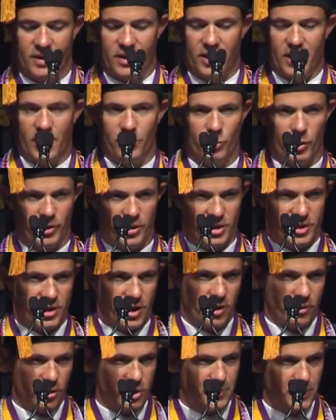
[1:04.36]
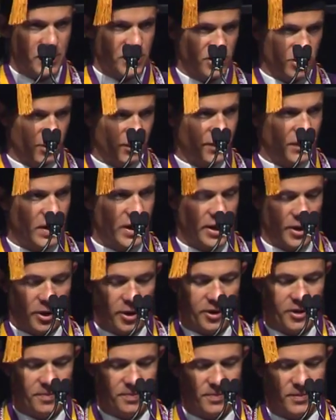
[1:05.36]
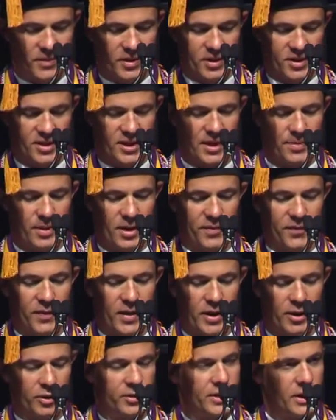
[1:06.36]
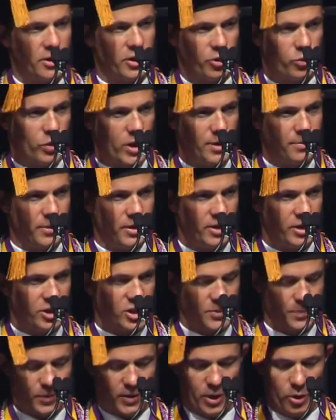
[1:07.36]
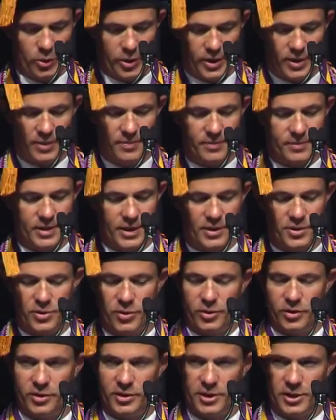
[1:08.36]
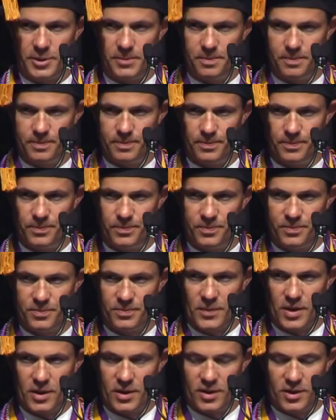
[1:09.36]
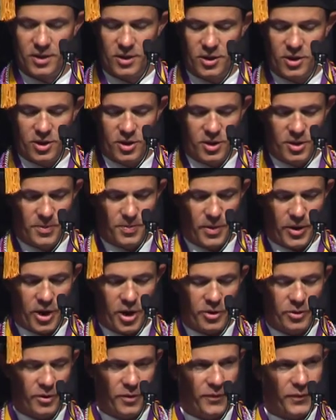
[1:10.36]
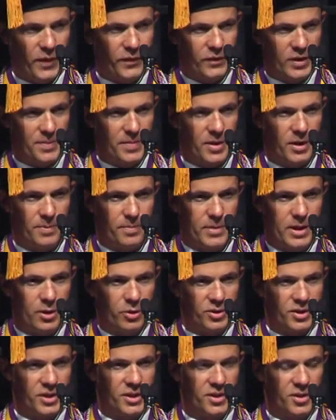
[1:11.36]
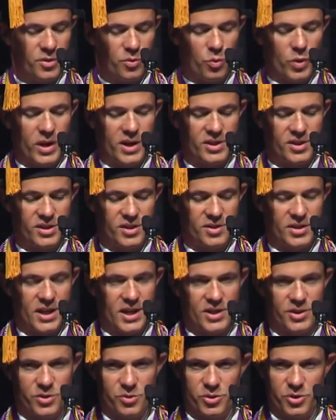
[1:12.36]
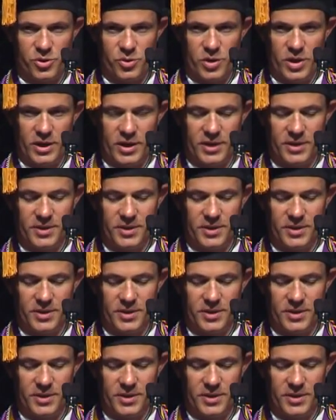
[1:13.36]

And when the starter's pistol fired in the semifinal, Derek Redmond exploded into the lead. But 150 meters into the race, disaster struck.